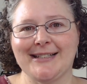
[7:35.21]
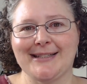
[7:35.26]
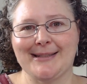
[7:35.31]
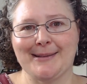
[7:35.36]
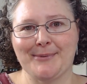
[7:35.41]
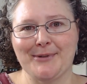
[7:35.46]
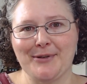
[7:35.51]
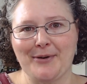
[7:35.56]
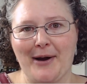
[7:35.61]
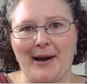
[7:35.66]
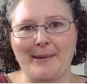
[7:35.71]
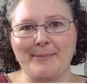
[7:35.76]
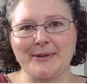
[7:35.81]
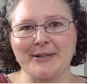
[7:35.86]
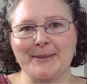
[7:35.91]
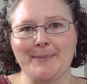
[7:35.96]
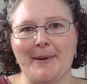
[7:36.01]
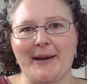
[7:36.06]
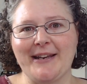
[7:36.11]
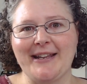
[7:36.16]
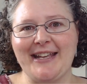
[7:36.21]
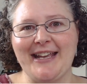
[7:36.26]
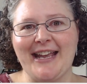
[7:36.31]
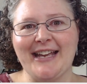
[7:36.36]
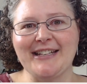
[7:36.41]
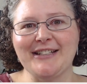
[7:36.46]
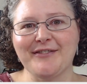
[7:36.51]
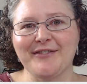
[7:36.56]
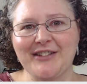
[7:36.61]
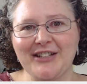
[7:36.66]
subscribers by the
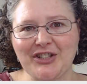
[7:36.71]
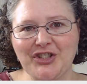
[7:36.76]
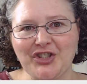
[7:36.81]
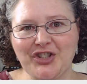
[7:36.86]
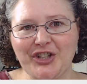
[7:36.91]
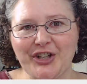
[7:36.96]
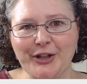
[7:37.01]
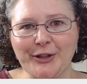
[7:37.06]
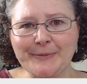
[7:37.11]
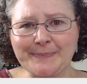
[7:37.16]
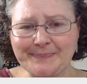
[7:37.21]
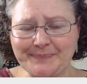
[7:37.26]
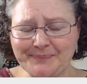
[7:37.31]
end of this year.